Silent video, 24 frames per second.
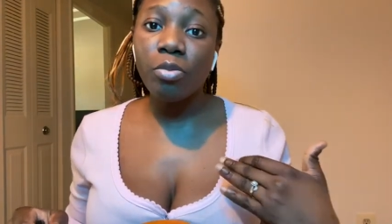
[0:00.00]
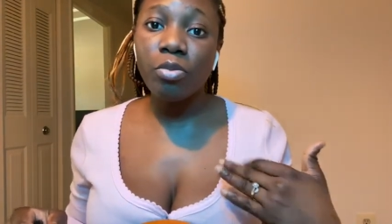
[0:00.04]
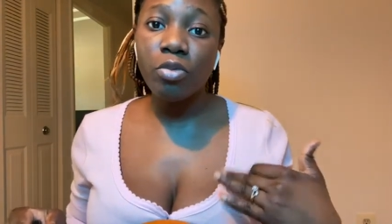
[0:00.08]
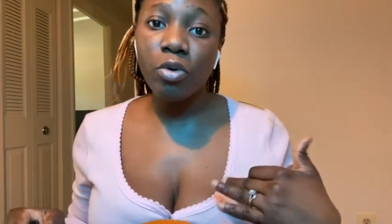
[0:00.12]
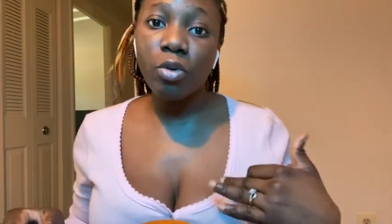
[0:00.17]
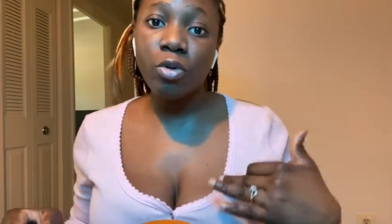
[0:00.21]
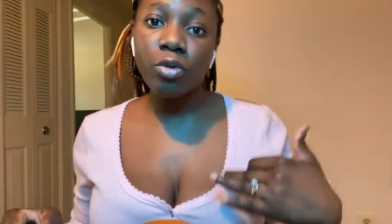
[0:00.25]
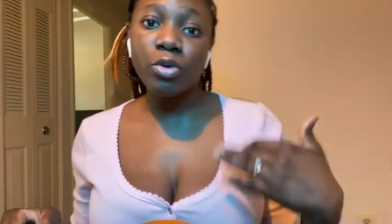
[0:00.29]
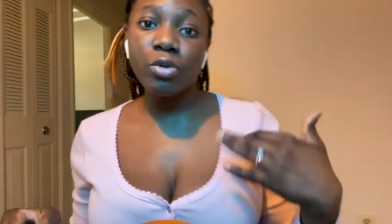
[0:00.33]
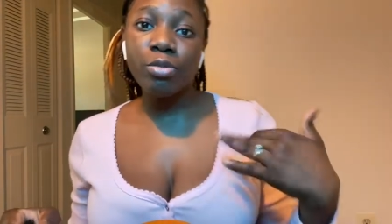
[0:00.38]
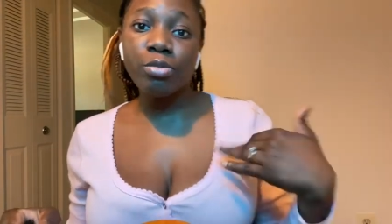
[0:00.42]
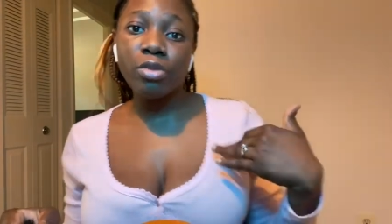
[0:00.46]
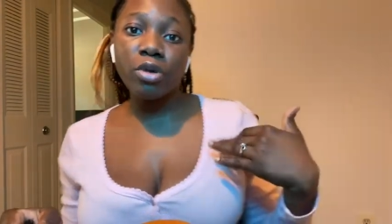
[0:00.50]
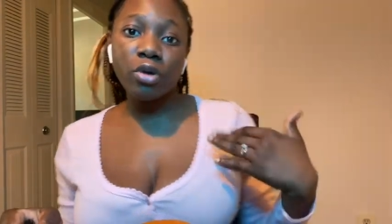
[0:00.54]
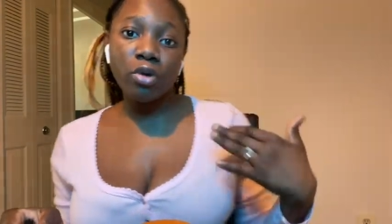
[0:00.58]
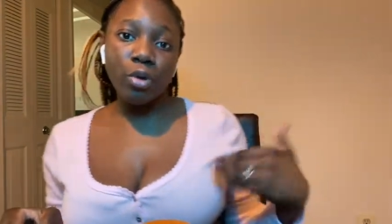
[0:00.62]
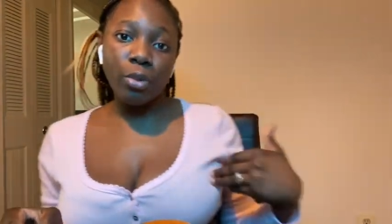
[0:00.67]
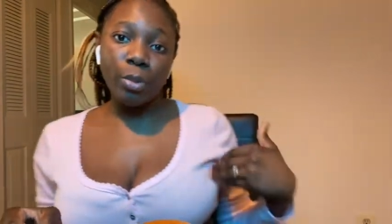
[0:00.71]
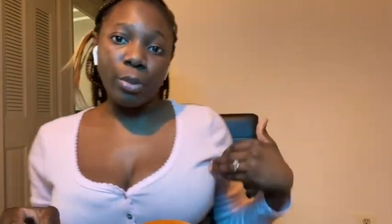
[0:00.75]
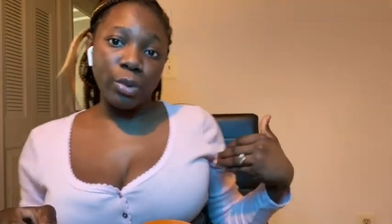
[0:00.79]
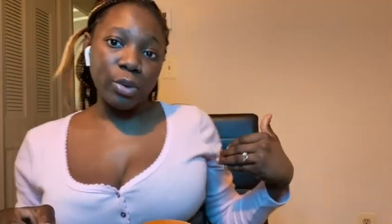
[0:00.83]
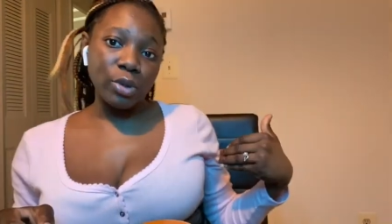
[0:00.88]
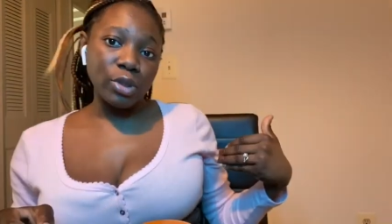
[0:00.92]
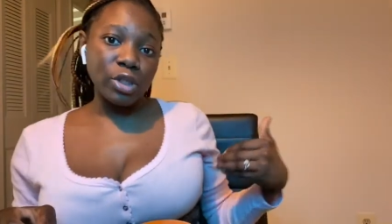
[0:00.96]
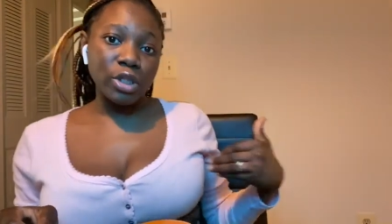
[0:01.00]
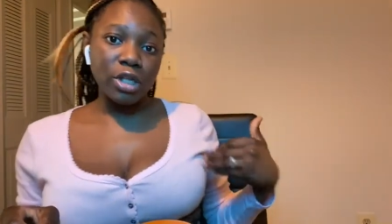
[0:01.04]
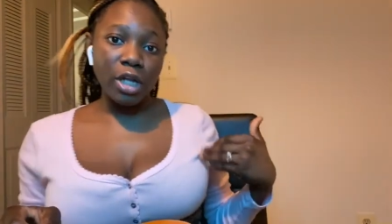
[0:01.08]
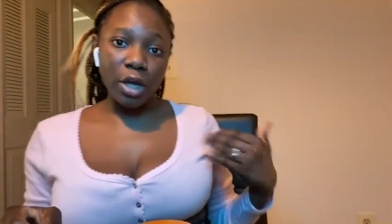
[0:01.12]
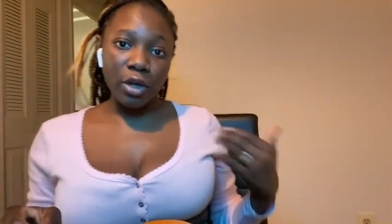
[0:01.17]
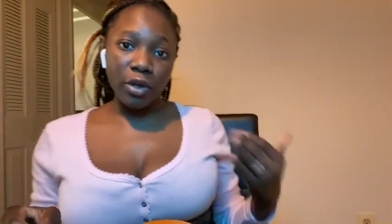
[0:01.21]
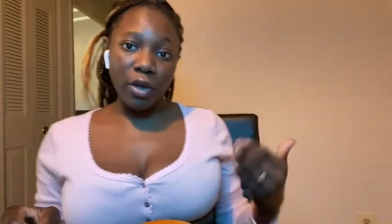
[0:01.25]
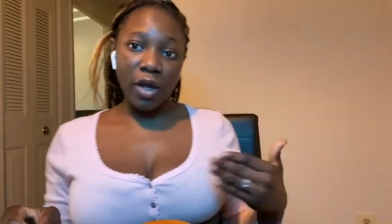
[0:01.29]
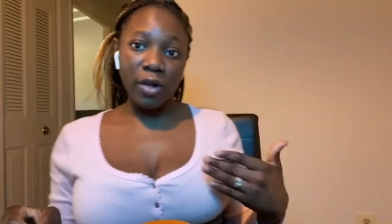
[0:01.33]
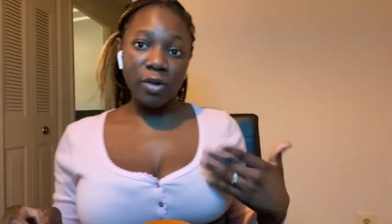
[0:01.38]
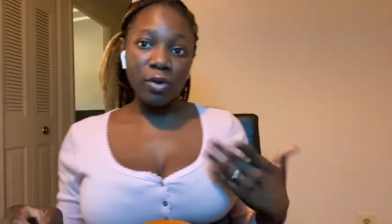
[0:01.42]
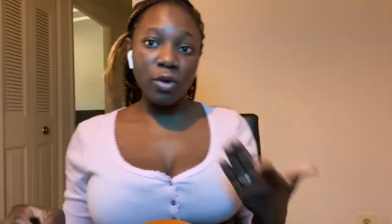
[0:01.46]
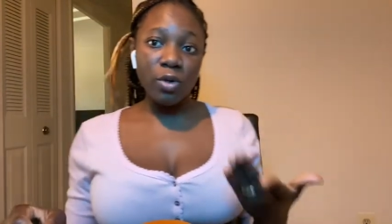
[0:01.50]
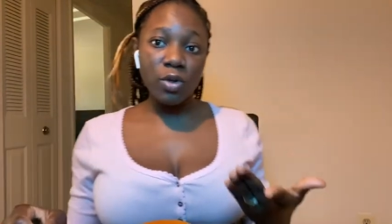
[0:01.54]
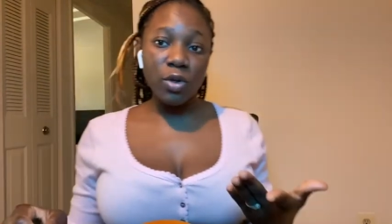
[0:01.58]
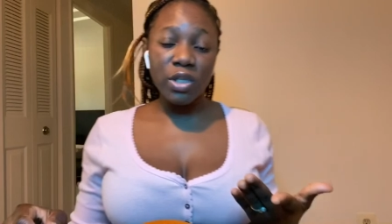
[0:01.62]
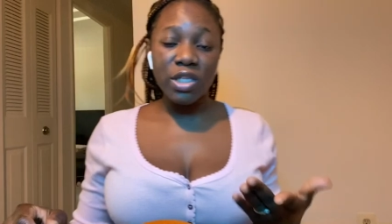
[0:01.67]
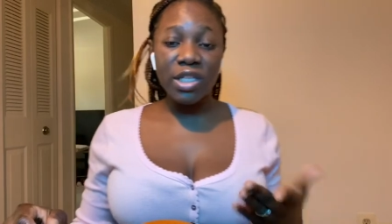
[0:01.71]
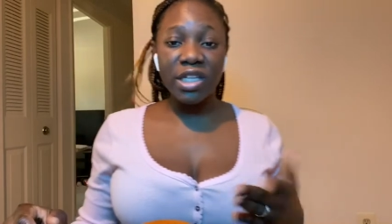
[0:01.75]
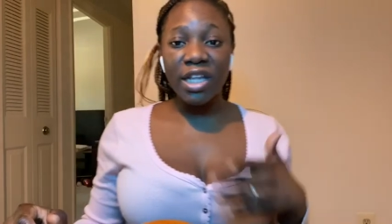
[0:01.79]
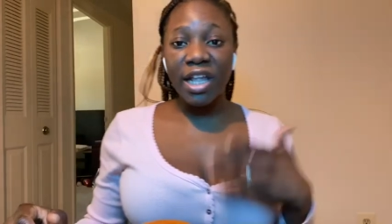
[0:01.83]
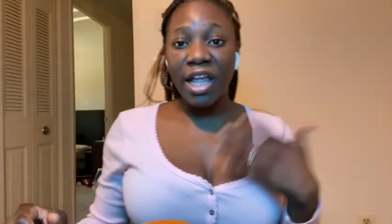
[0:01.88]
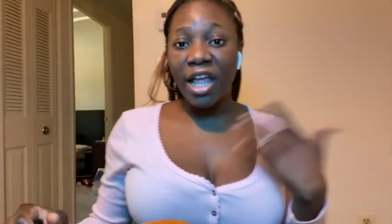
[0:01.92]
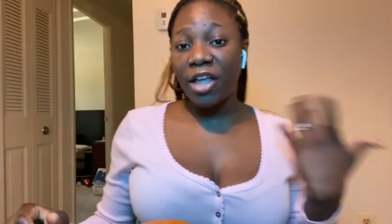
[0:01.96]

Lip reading: old makeup brush that you are not using,